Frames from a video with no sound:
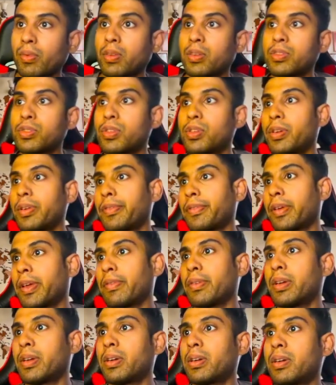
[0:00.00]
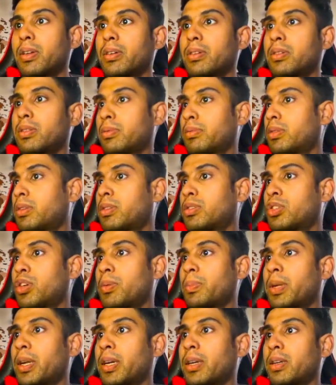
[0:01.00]
So I've given it the
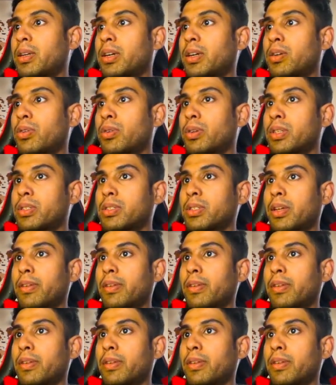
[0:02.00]
job title and location.